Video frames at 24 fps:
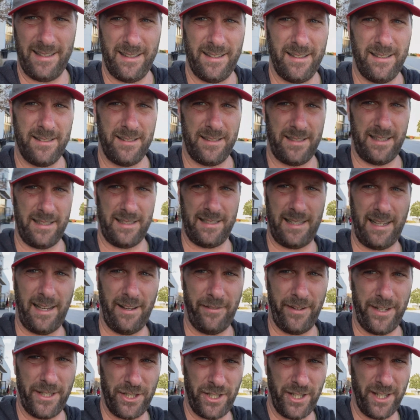There's a
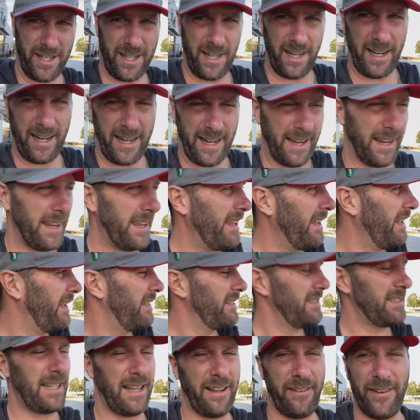
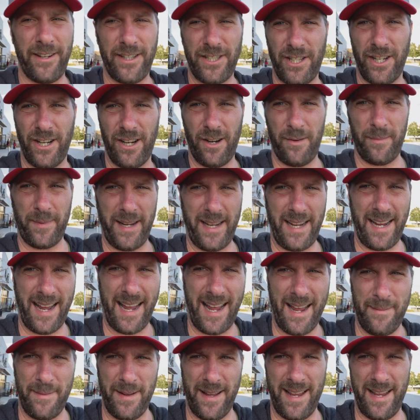Salvation Army
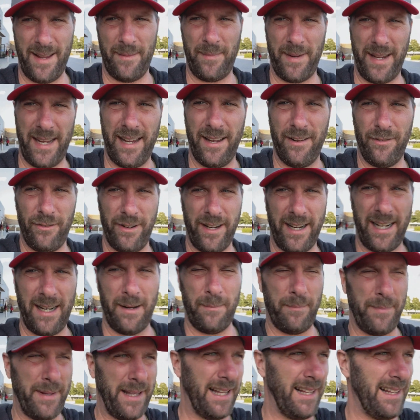guy behind me ringing a
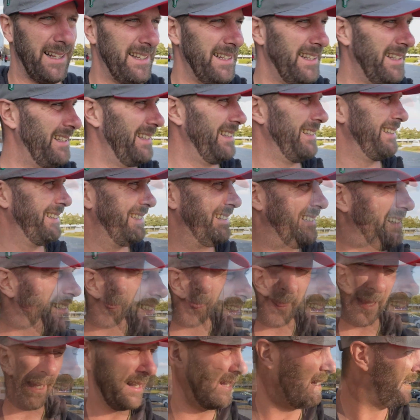bell.
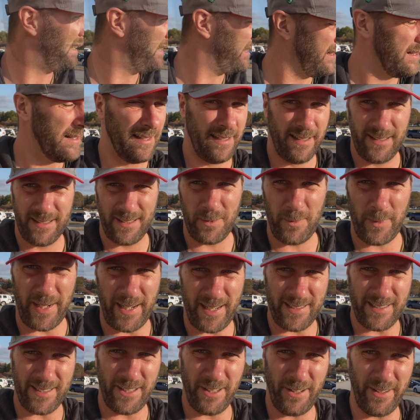So what
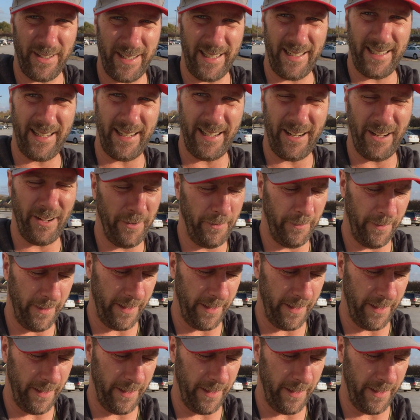else do you need to know